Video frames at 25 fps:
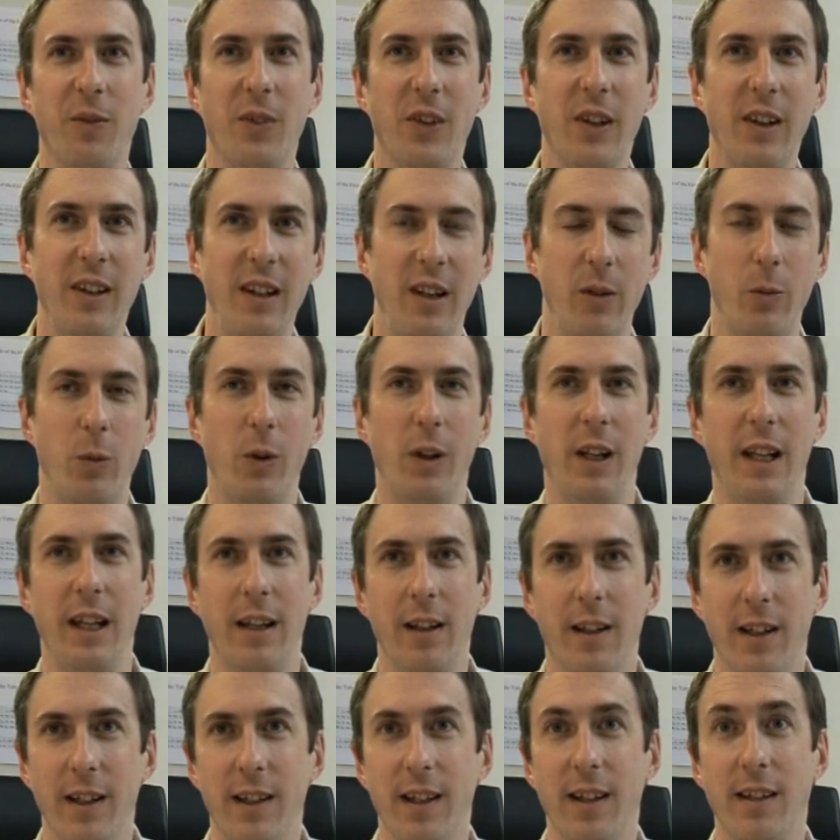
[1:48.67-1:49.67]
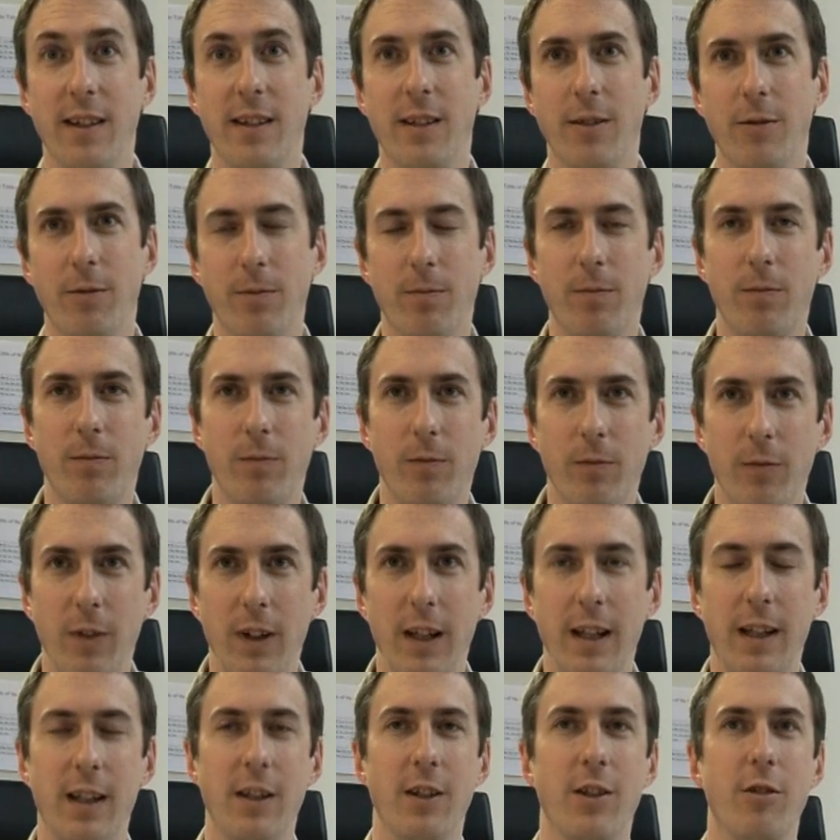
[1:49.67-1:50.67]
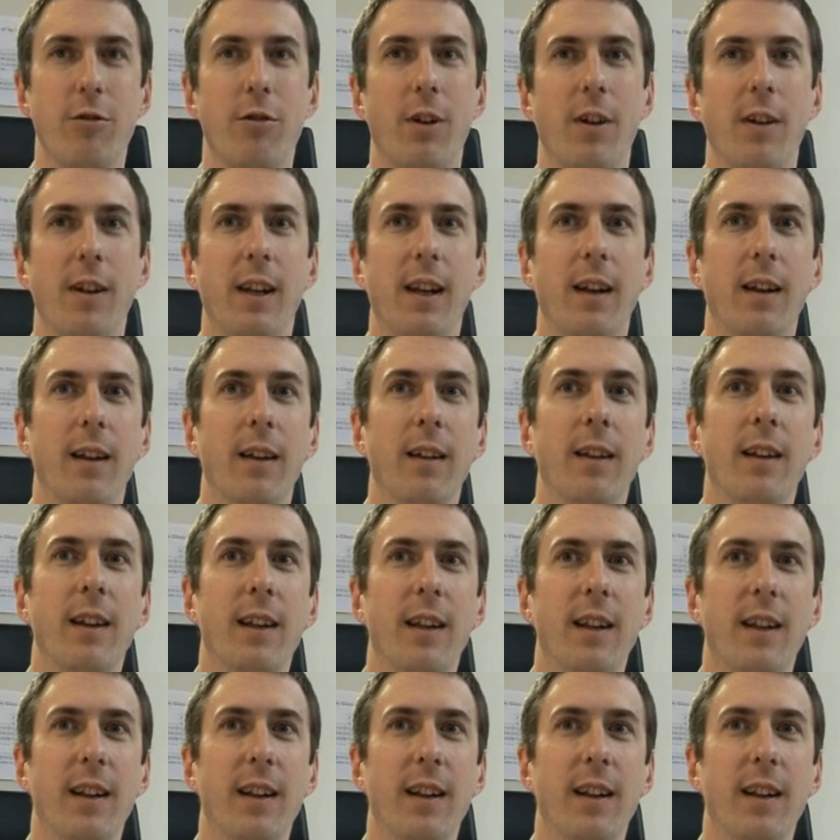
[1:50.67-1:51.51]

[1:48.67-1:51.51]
slightly woolly ideas to really constructing a,